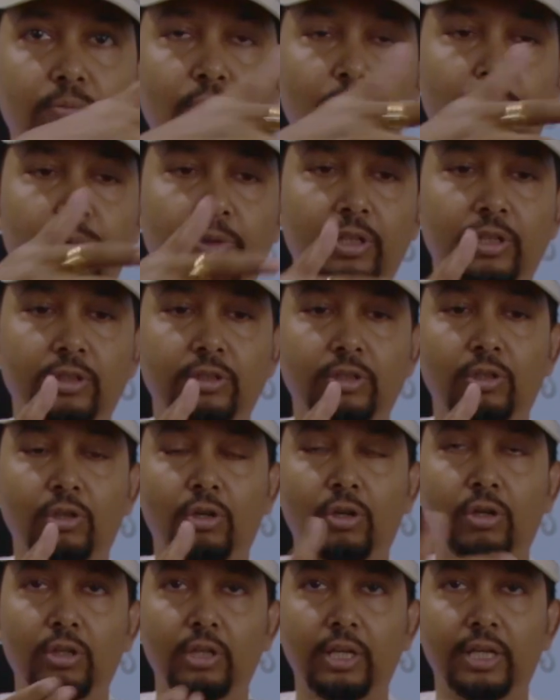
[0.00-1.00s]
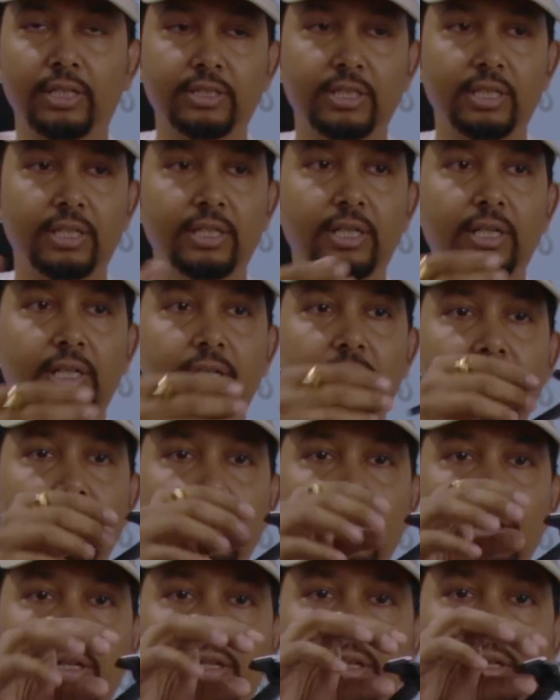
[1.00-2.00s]
propellers are all extended,
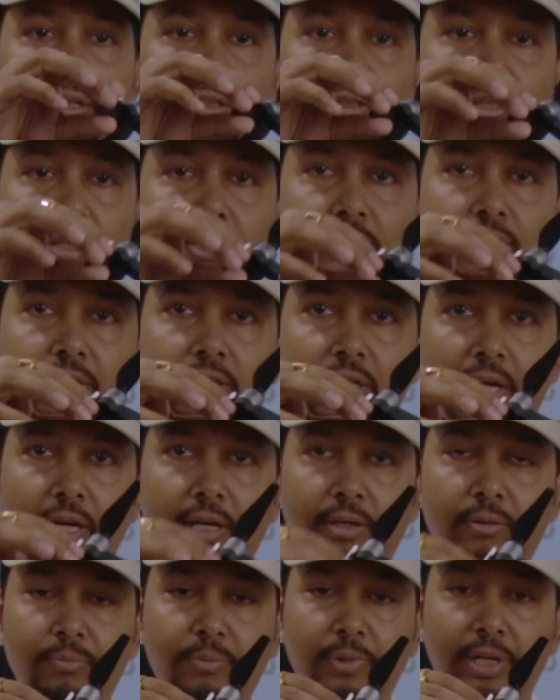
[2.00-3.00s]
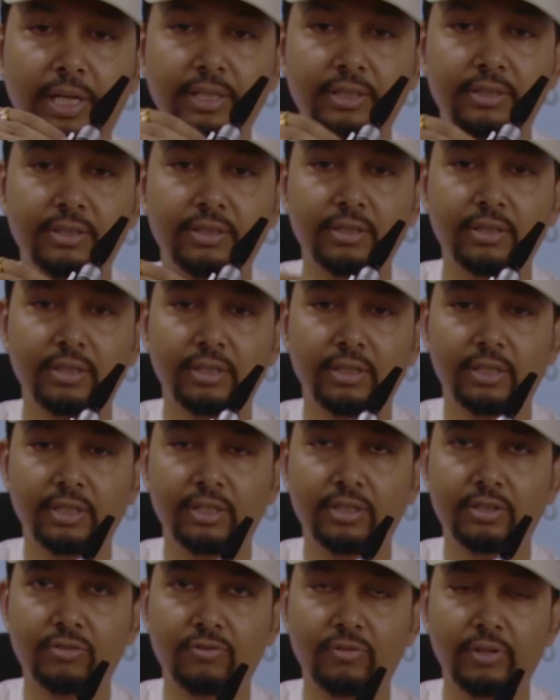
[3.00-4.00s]
this base
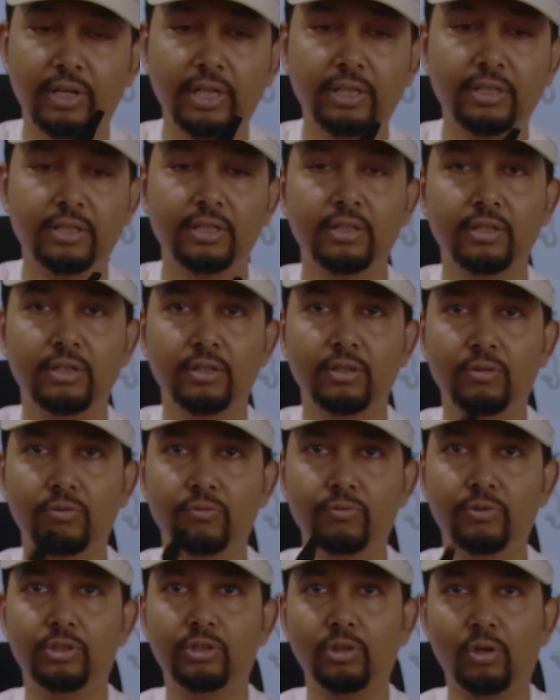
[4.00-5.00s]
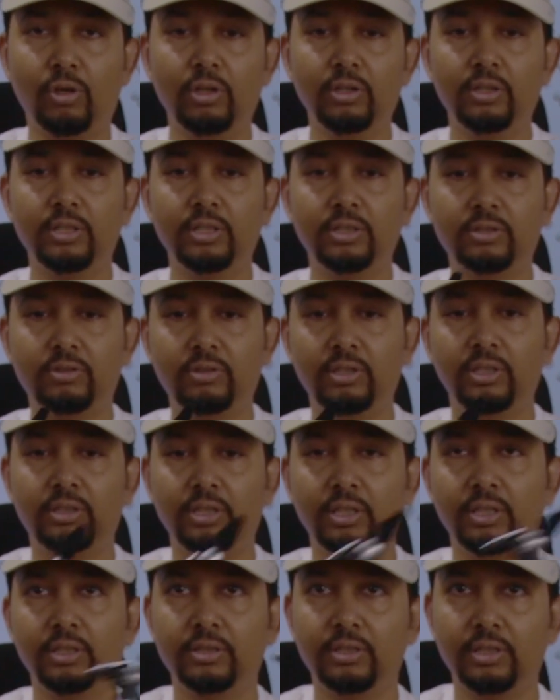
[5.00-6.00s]
is straight, with all these three
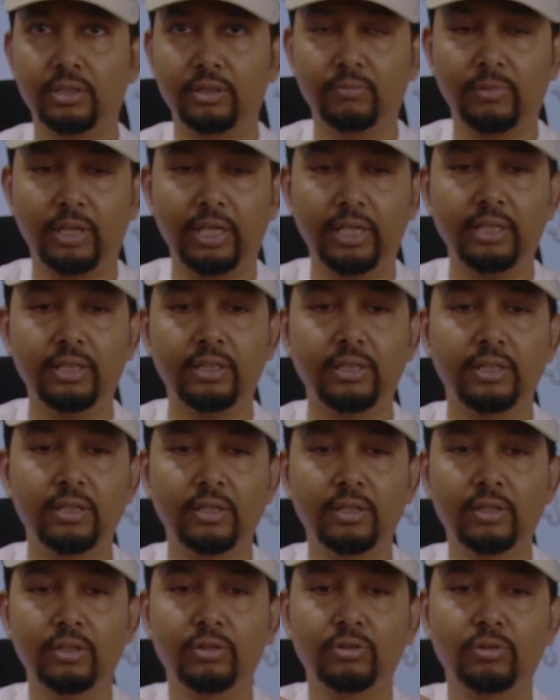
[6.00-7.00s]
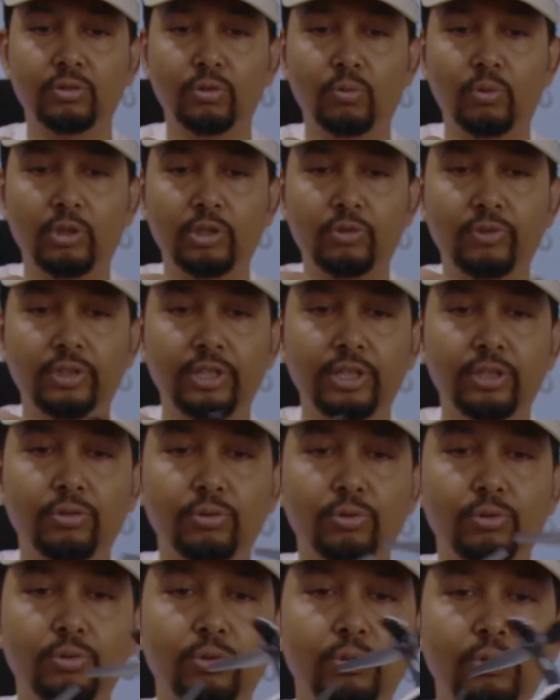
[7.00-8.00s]
things in mind. So what we need
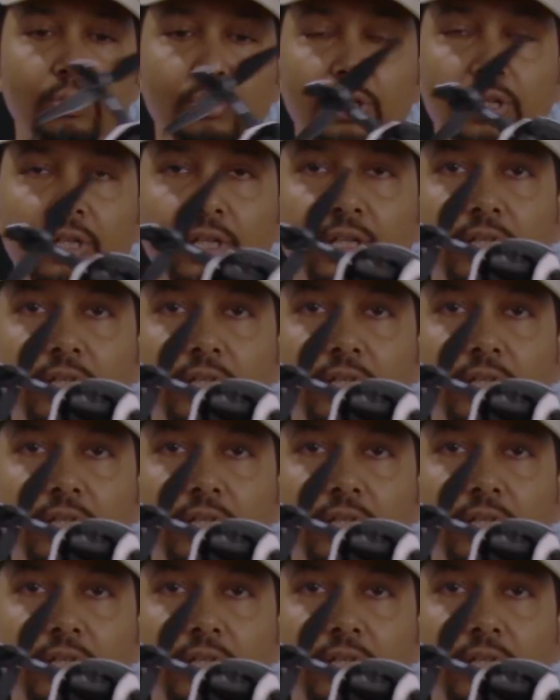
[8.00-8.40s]
to do